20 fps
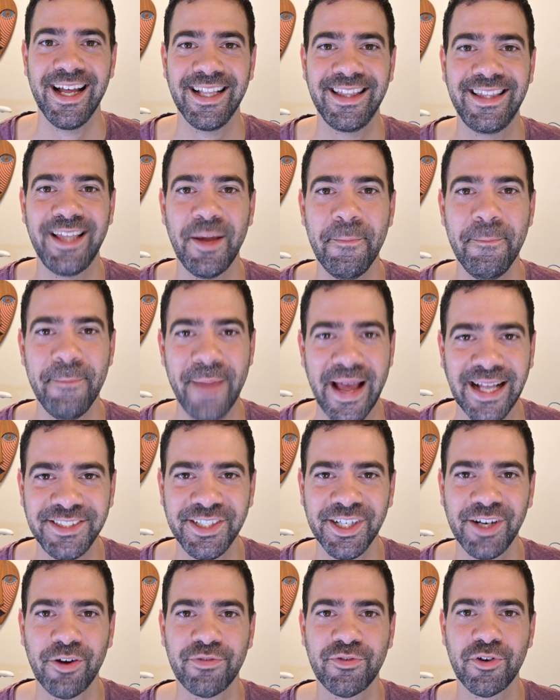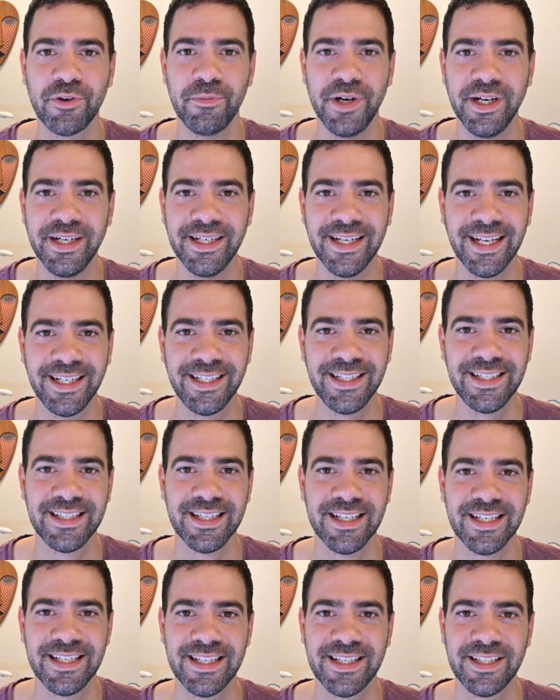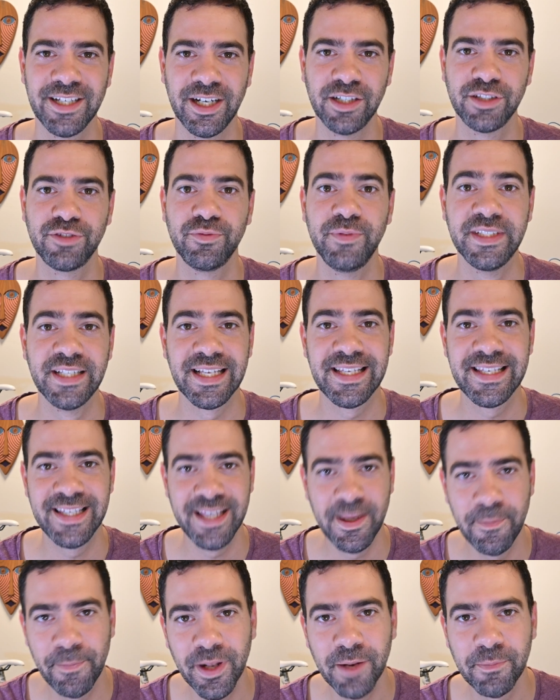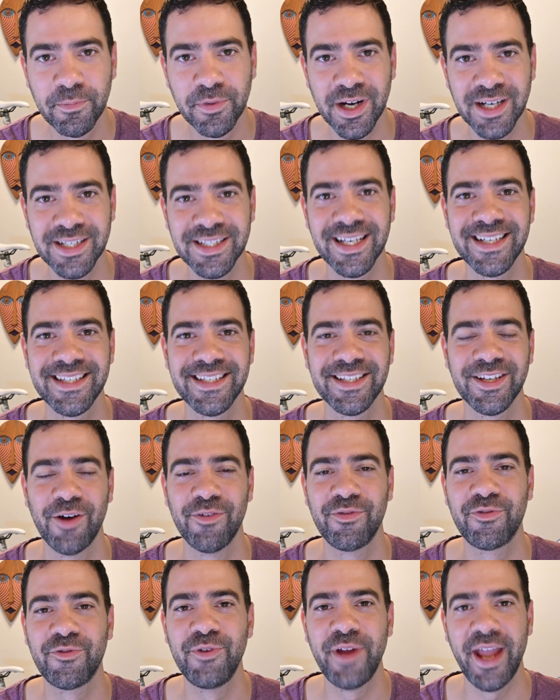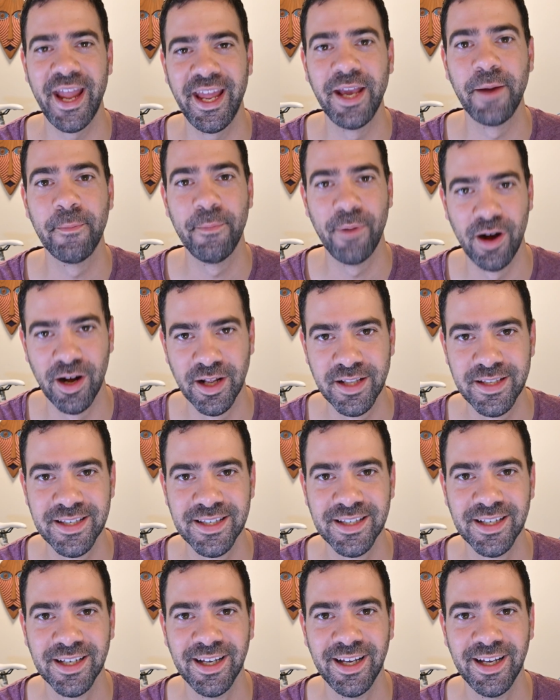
The magic of Kubernetes starts with a simple process of creating pods.